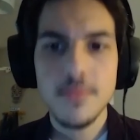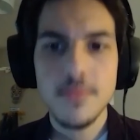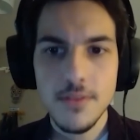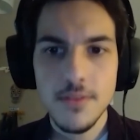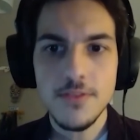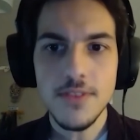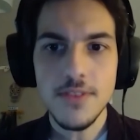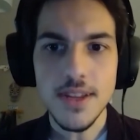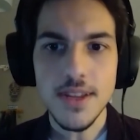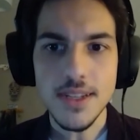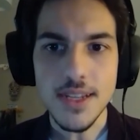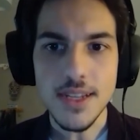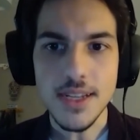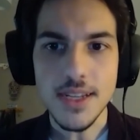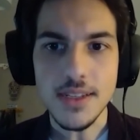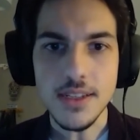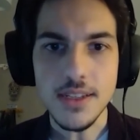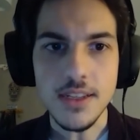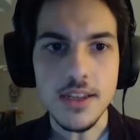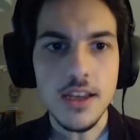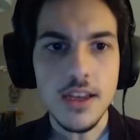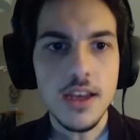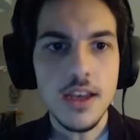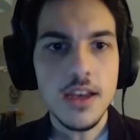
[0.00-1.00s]

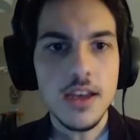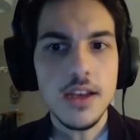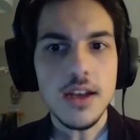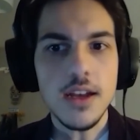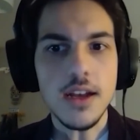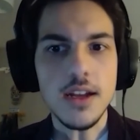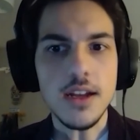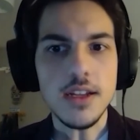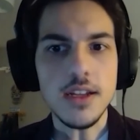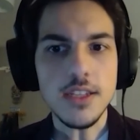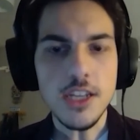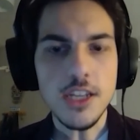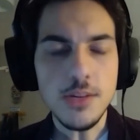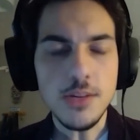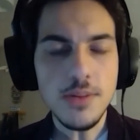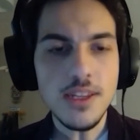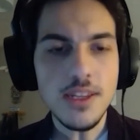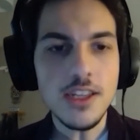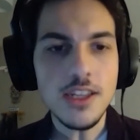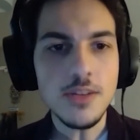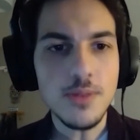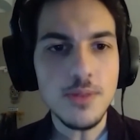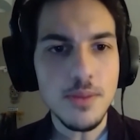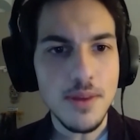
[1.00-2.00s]
Fantastic. Tell me a
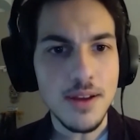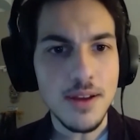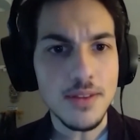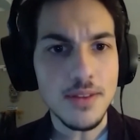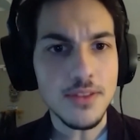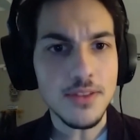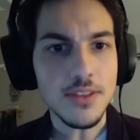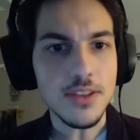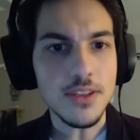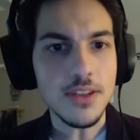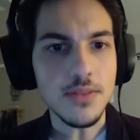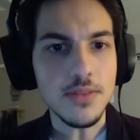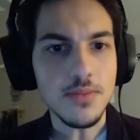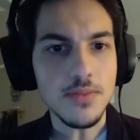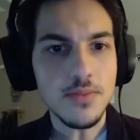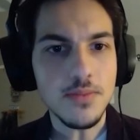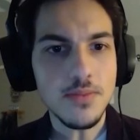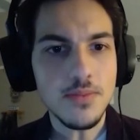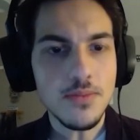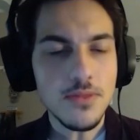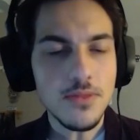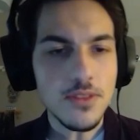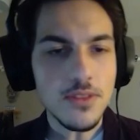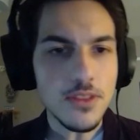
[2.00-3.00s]
little bit about the
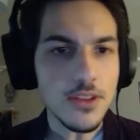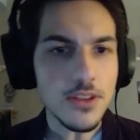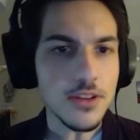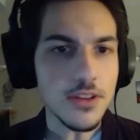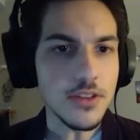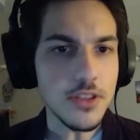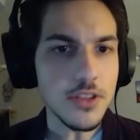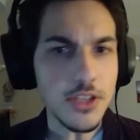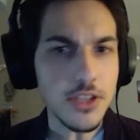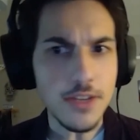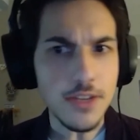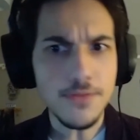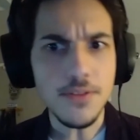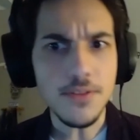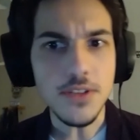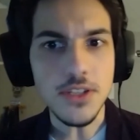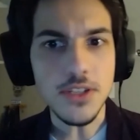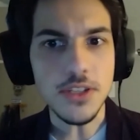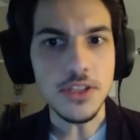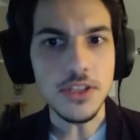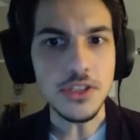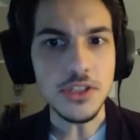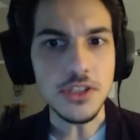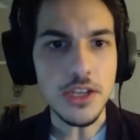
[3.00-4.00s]
differences
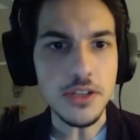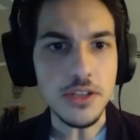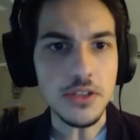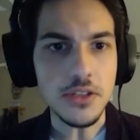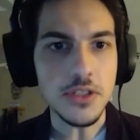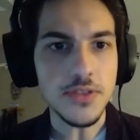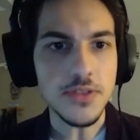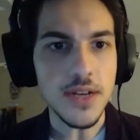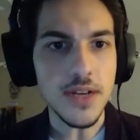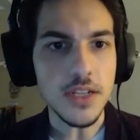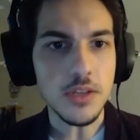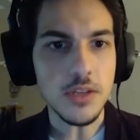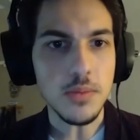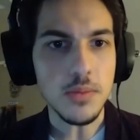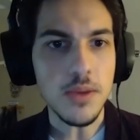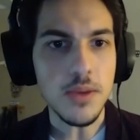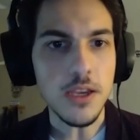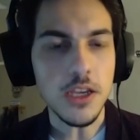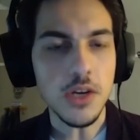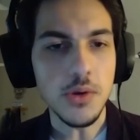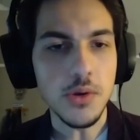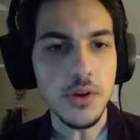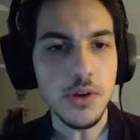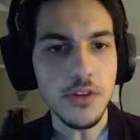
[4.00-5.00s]
and the changes you've had to make
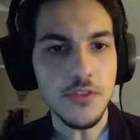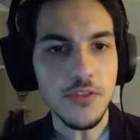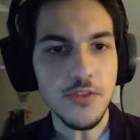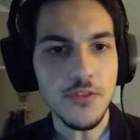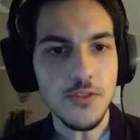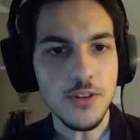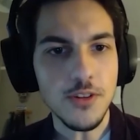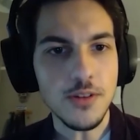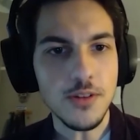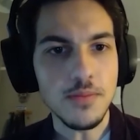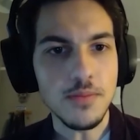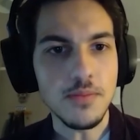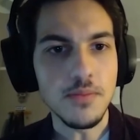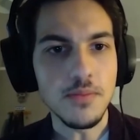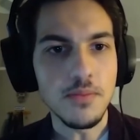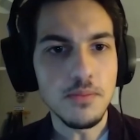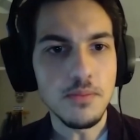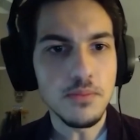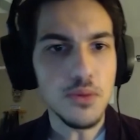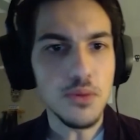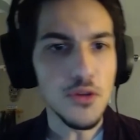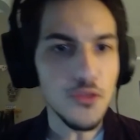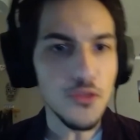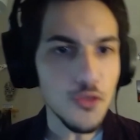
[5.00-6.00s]
going from
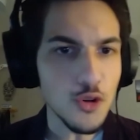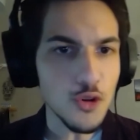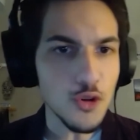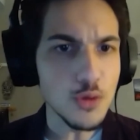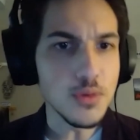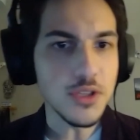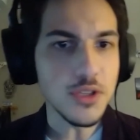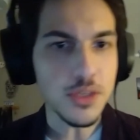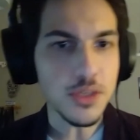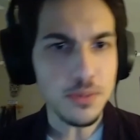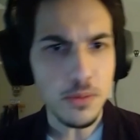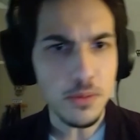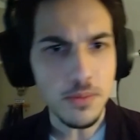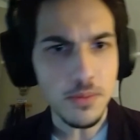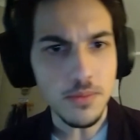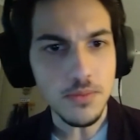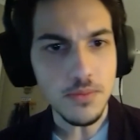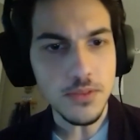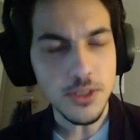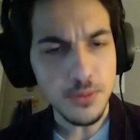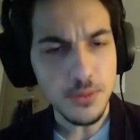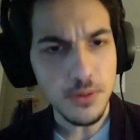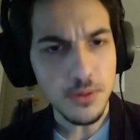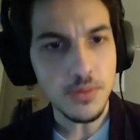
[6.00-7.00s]
performer
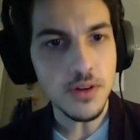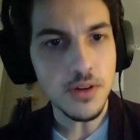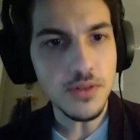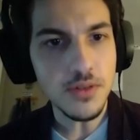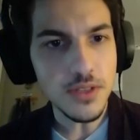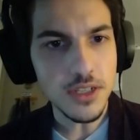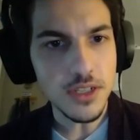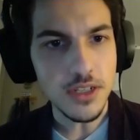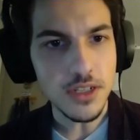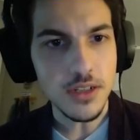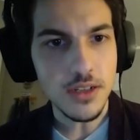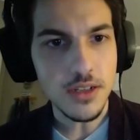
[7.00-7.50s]
to promoter.